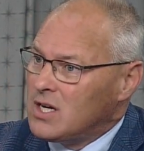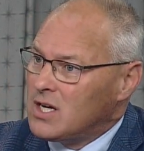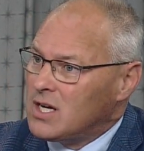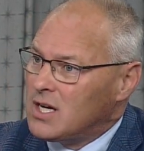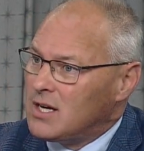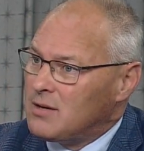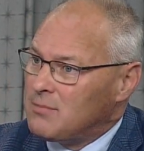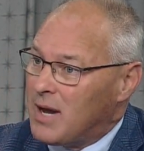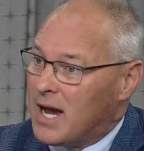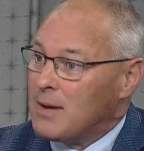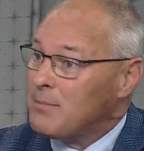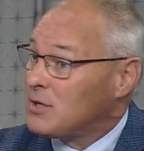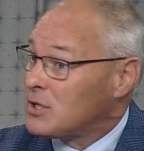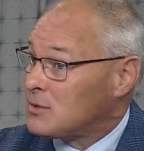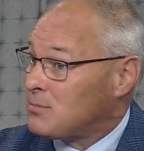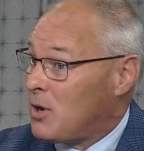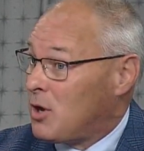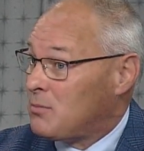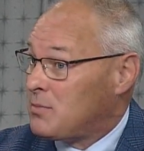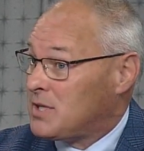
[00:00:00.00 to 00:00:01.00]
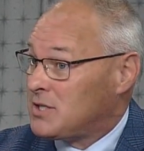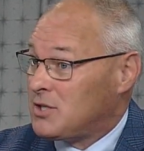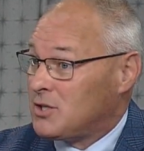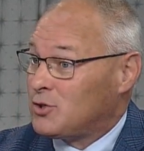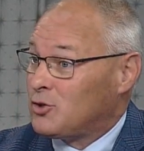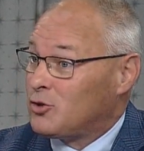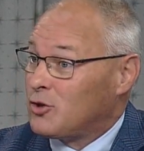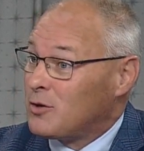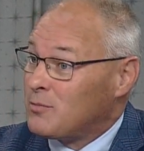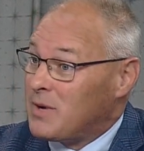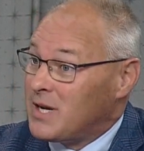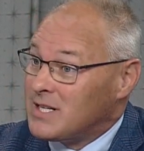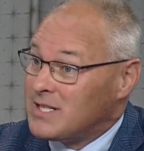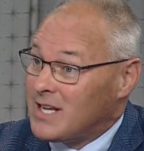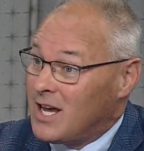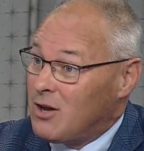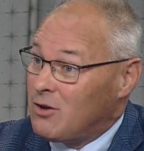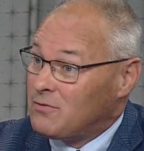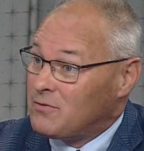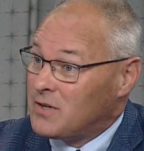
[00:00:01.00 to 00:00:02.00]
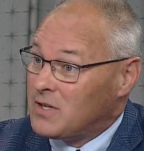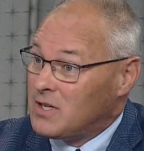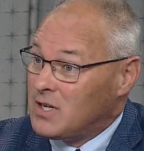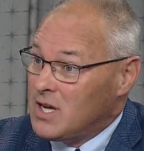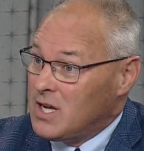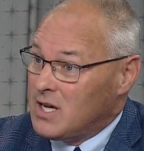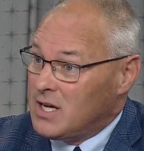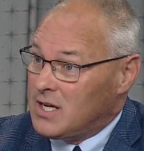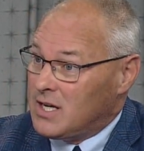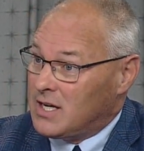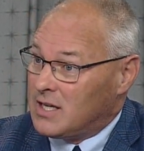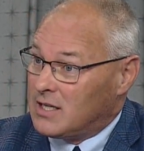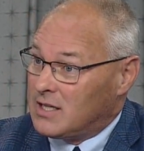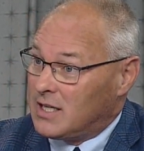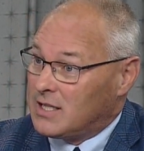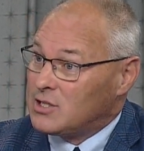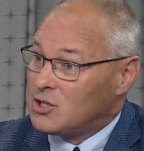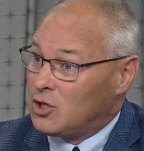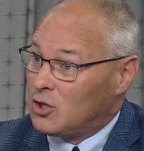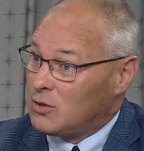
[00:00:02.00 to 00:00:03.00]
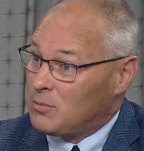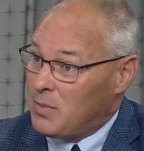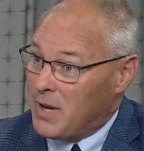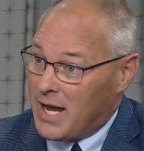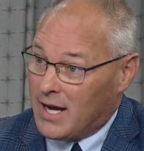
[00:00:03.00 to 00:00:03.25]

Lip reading: I'm a small business owner myself, and let's look back.